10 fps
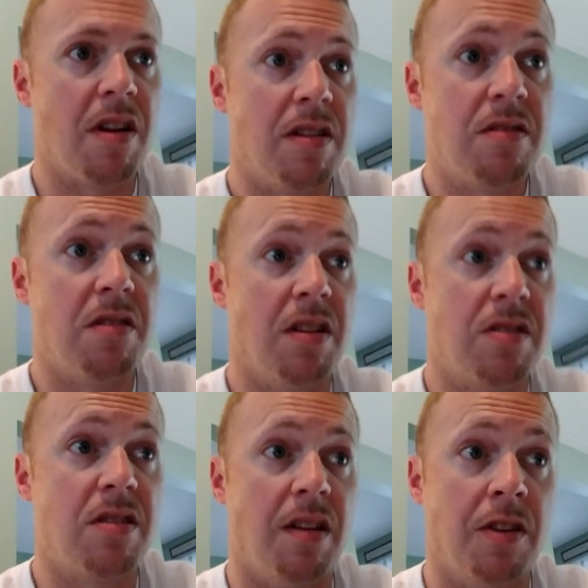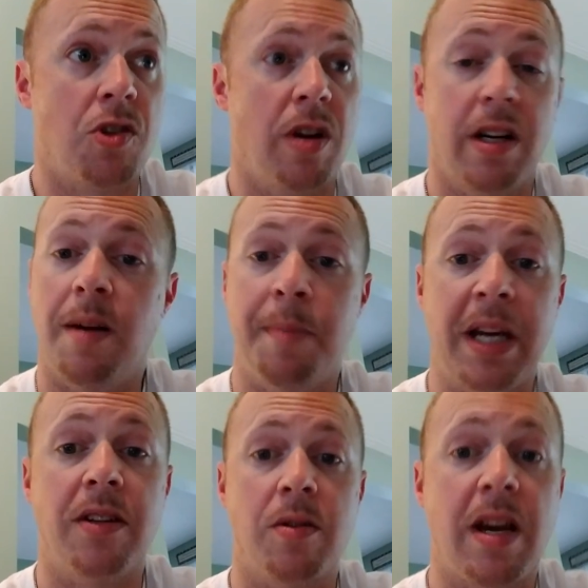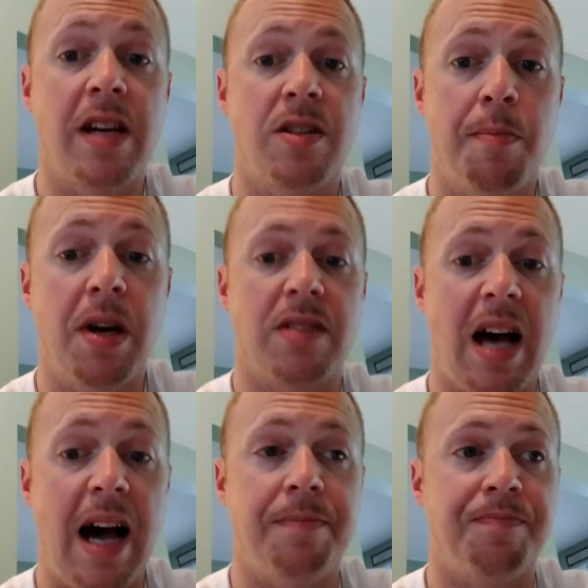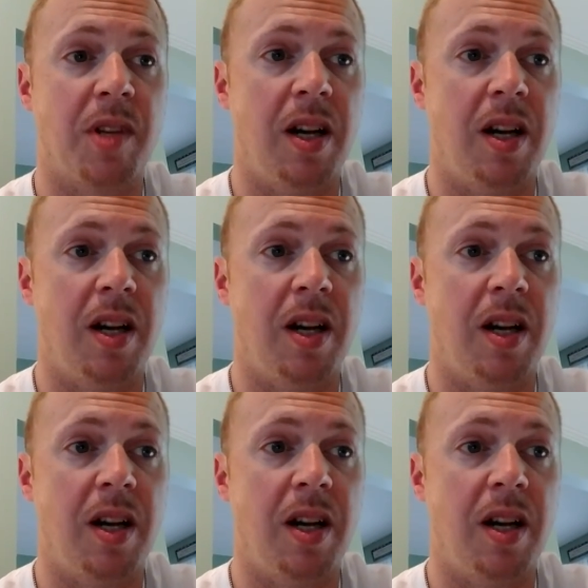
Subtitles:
It's done the trick on making those Cajun Belles hot.